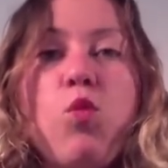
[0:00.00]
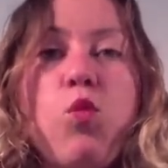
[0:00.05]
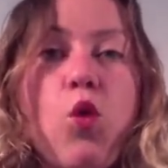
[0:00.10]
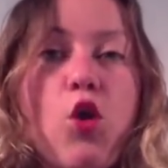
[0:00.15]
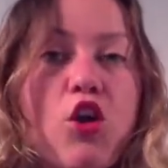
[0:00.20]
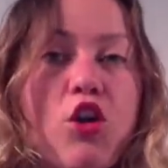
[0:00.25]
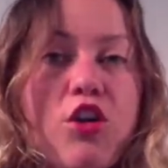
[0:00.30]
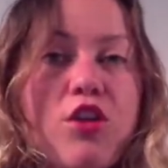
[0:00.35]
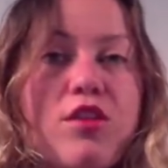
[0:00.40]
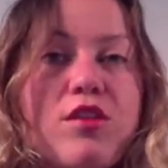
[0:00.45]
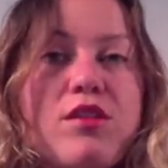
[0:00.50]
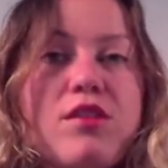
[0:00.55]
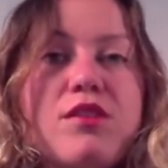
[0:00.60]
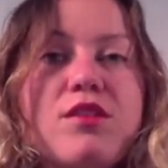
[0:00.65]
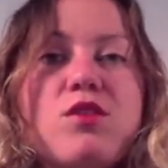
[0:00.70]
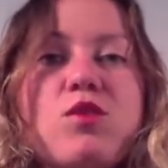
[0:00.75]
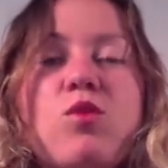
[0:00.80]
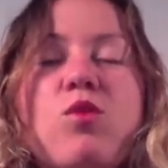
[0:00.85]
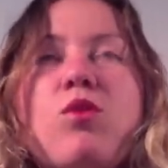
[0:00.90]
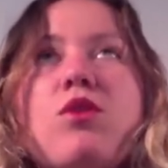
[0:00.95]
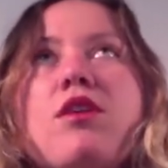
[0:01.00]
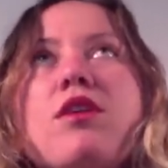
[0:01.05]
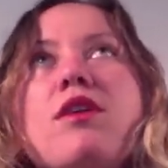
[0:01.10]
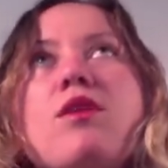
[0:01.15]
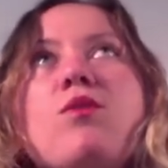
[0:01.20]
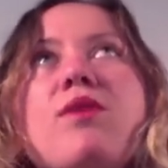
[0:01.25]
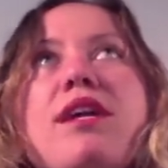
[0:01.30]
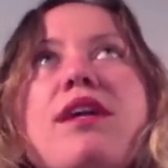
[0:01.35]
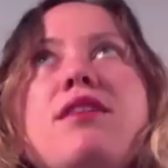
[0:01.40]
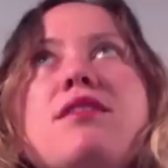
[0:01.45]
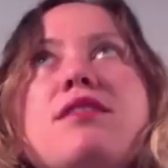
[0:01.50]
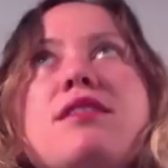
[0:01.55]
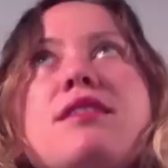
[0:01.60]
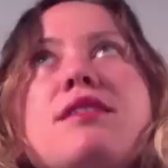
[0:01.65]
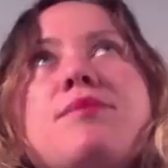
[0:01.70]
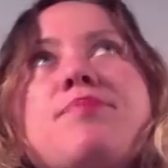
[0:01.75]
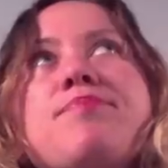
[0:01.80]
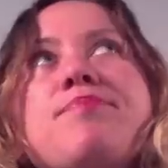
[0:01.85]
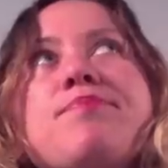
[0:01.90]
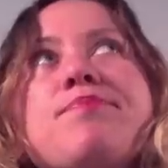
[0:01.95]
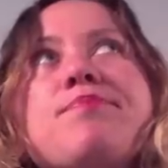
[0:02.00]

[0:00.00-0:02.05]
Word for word: world or what else?